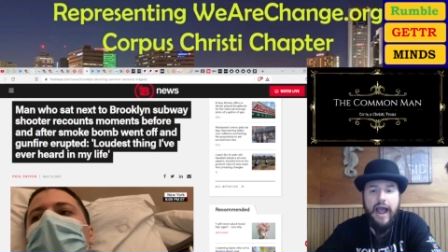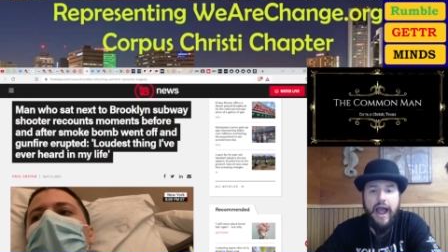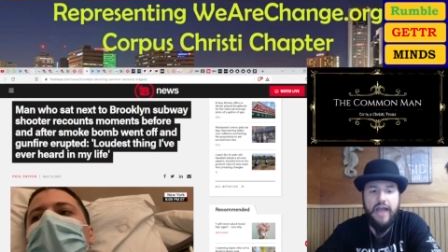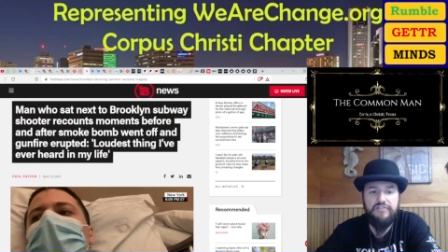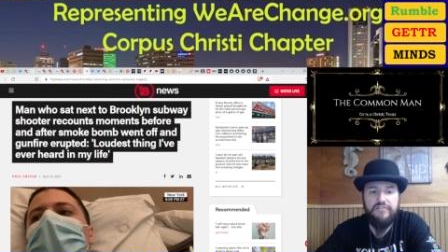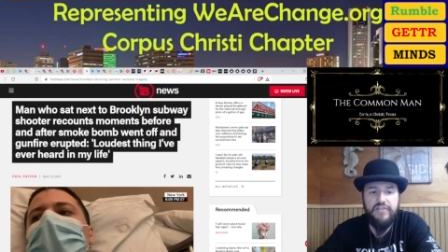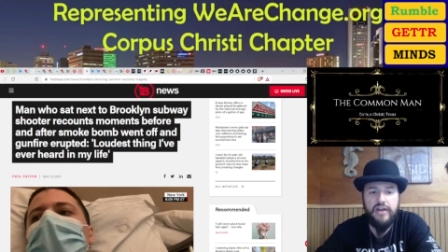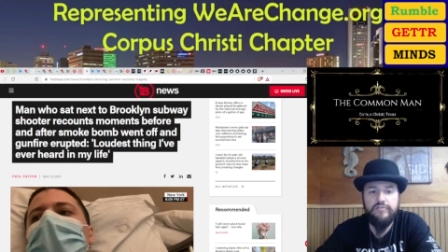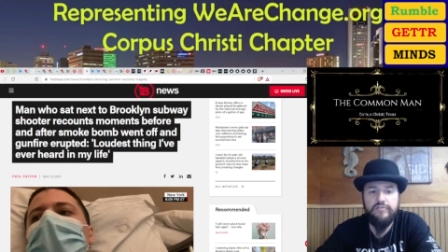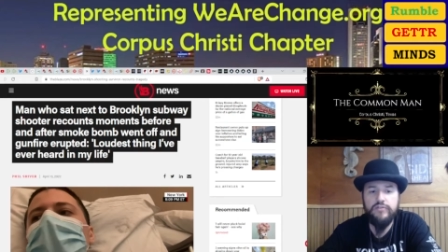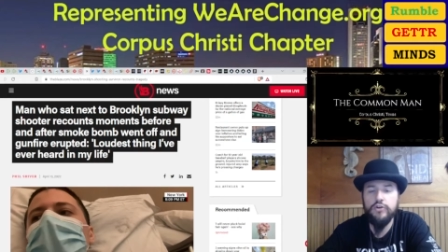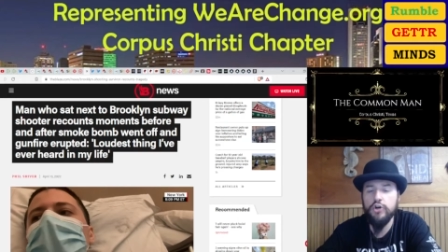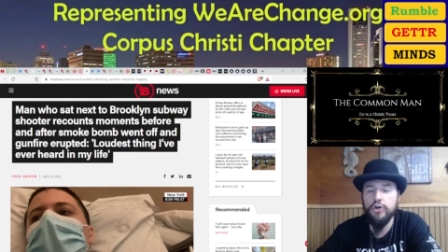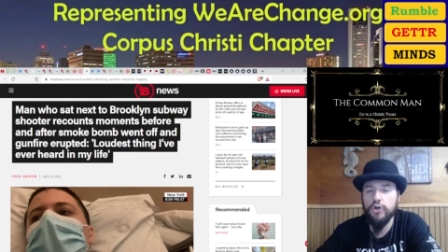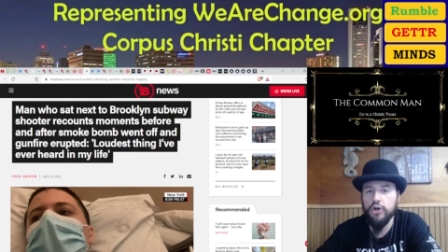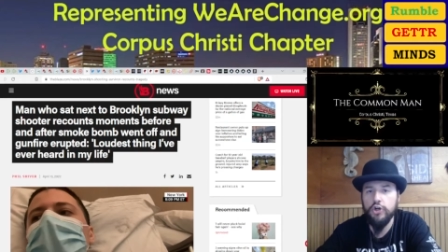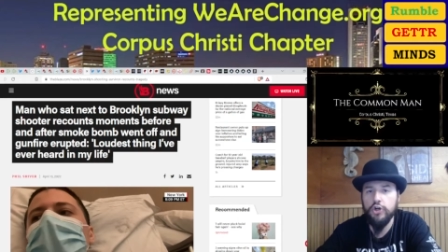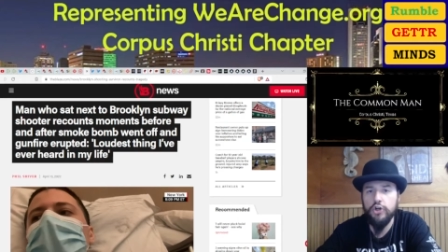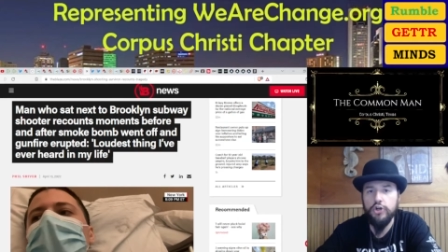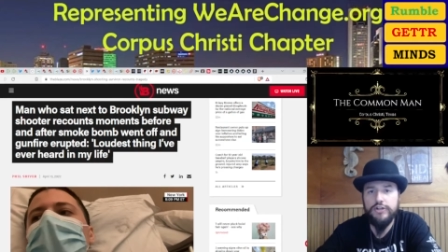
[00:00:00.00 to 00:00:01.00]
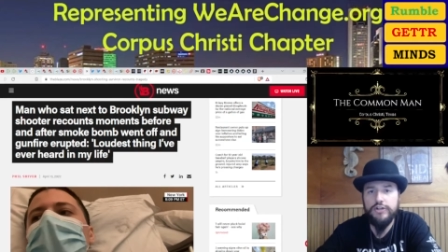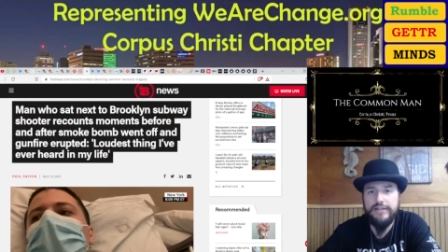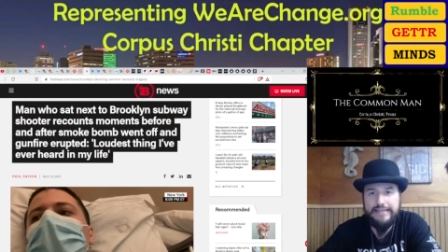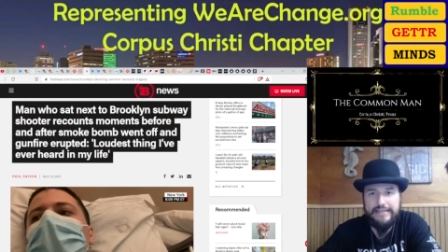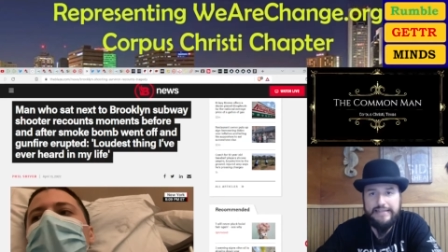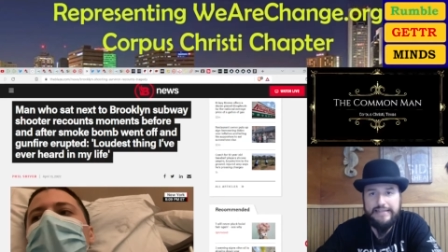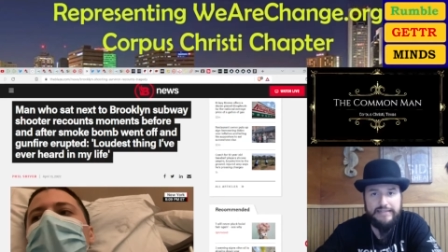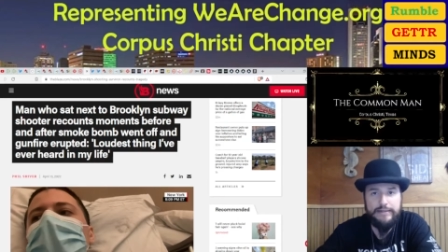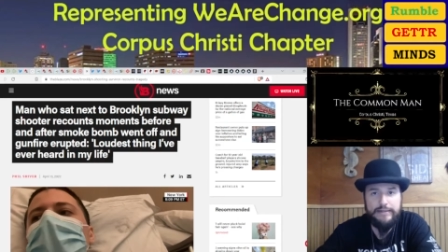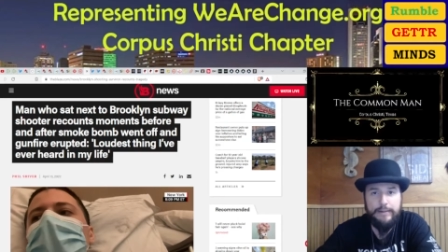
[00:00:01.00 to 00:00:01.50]
I've ever heard
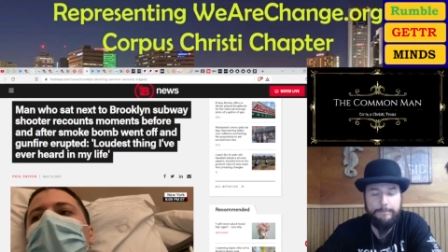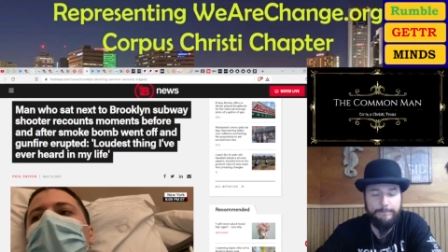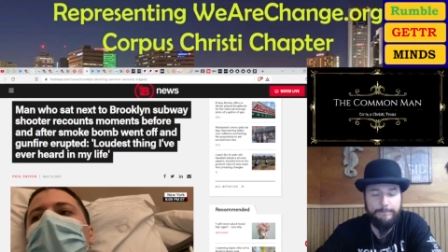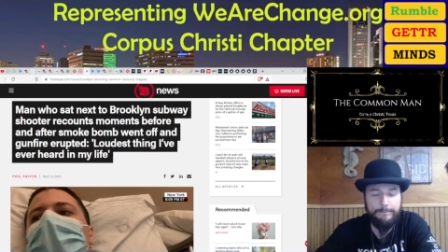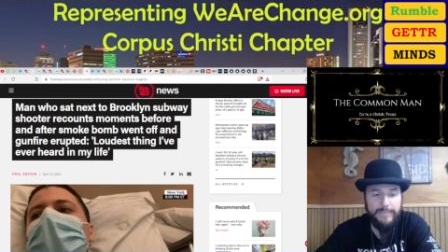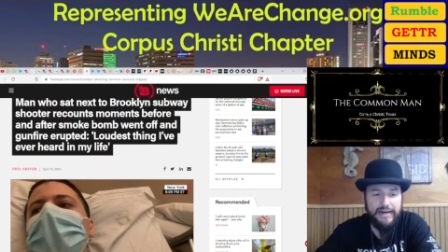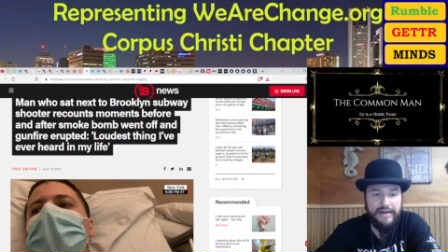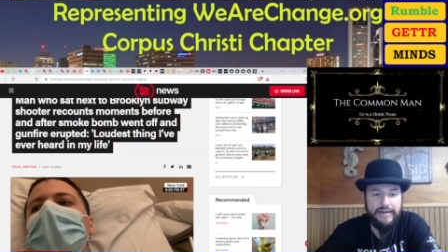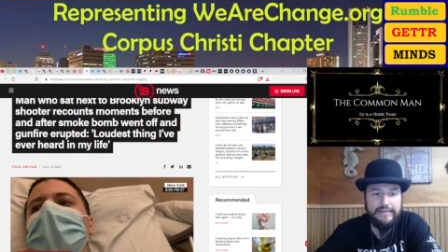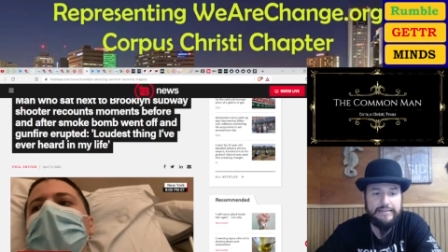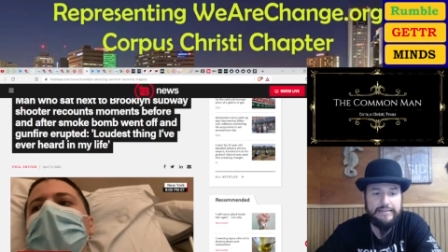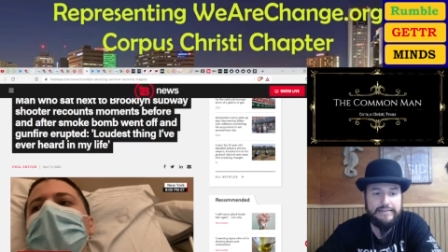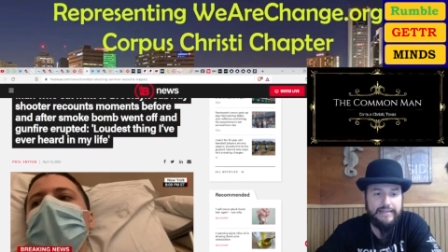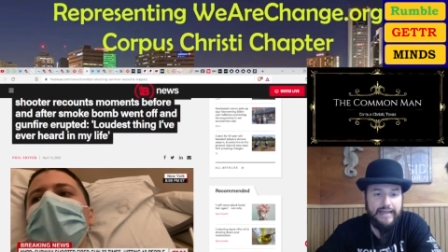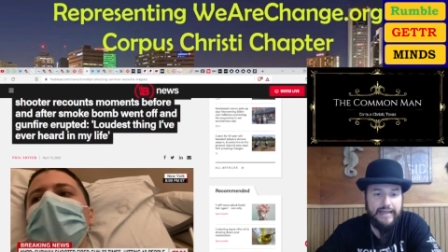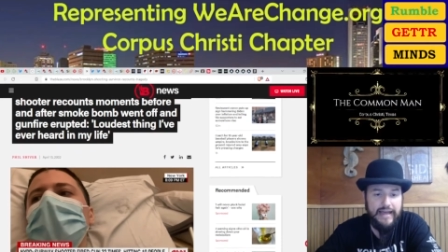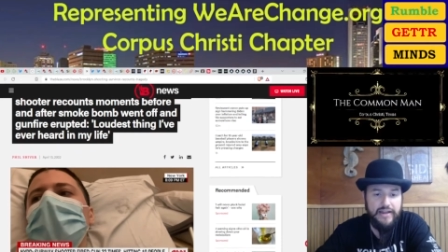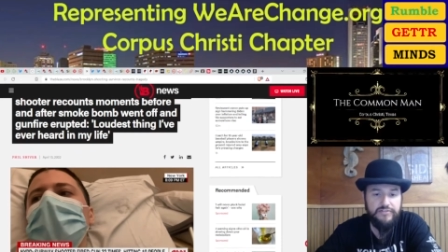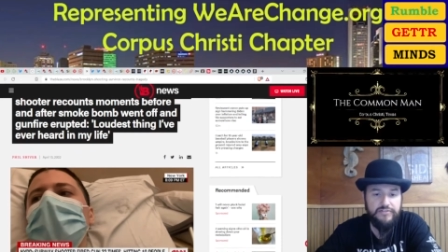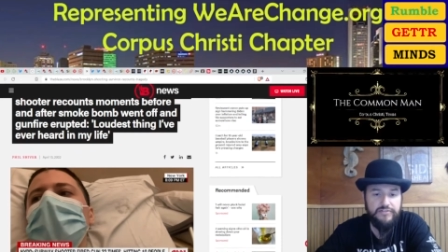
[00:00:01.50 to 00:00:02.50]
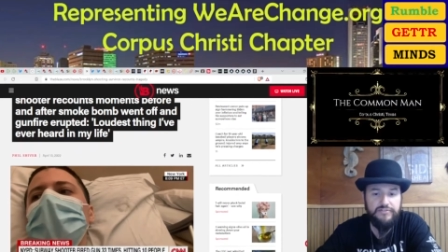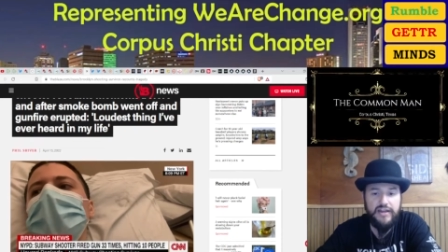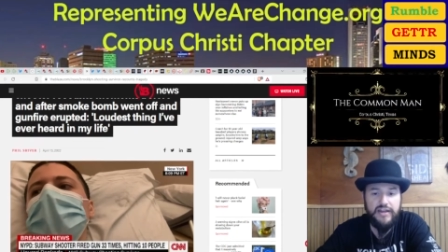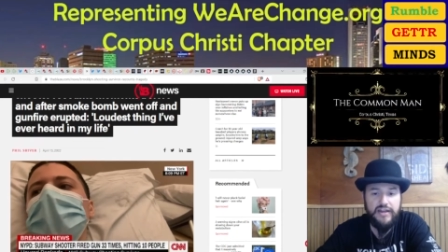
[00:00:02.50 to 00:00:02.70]
in my life.